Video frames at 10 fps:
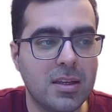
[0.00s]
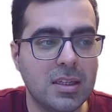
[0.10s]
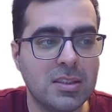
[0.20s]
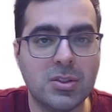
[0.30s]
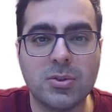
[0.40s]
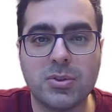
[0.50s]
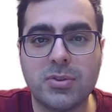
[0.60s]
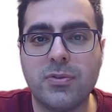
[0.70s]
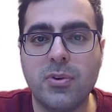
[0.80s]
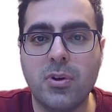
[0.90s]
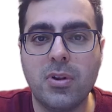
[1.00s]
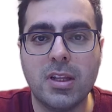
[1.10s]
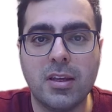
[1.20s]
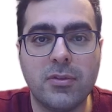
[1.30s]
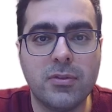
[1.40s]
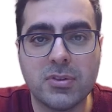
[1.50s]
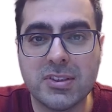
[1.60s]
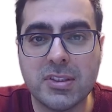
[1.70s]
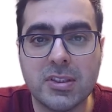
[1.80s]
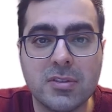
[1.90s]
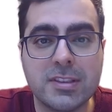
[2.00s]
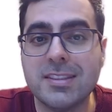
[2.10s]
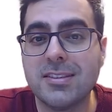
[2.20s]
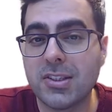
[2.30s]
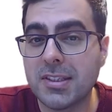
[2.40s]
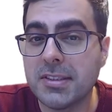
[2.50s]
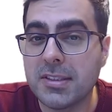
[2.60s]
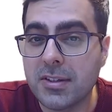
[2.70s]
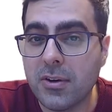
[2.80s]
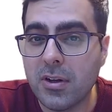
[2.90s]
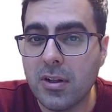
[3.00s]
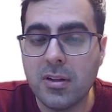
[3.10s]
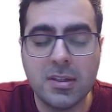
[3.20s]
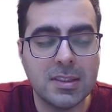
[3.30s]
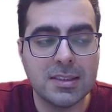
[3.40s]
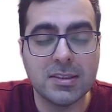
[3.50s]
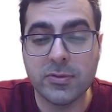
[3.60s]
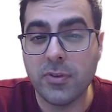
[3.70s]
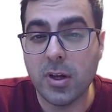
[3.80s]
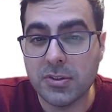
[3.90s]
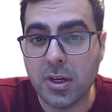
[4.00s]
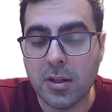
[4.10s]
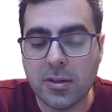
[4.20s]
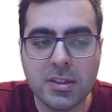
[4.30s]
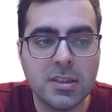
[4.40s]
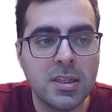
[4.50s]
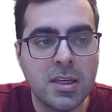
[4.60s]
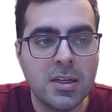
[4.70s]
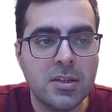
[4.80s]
is useful if your service is not critical. It is fault tolerant.